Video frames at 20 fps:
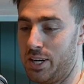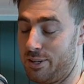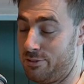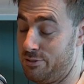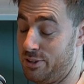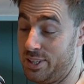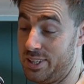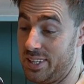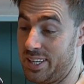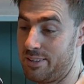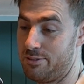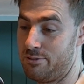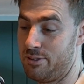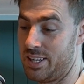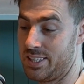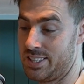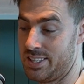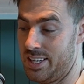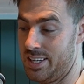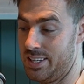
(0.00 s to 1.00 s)
I found that
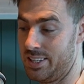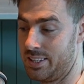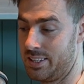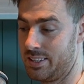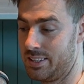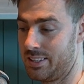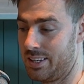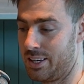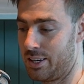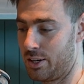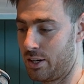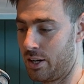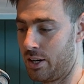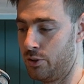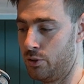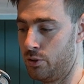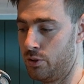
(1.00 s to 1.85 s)
fascinating, and I knew